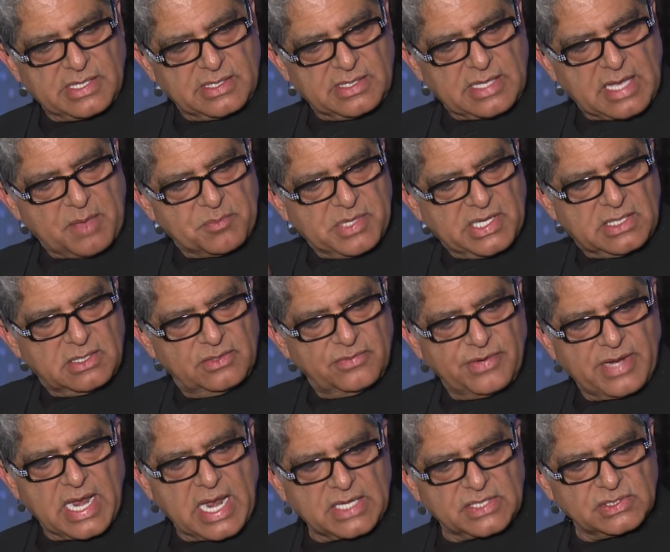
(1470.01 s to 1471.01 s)
chemical
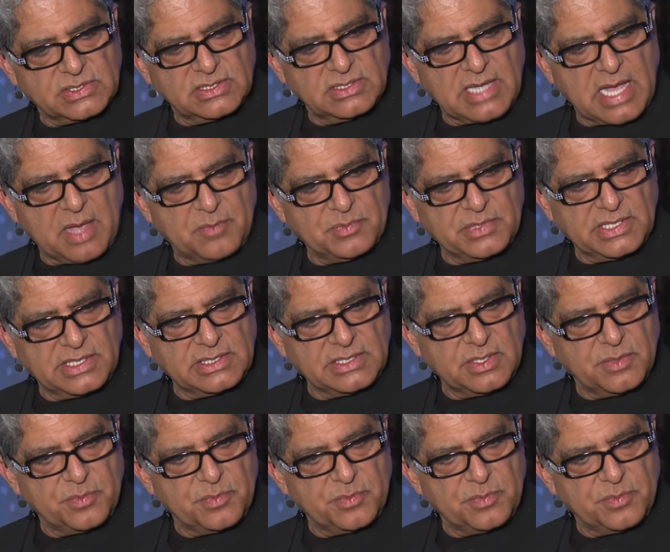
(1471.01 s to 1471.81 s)
reaction happening in your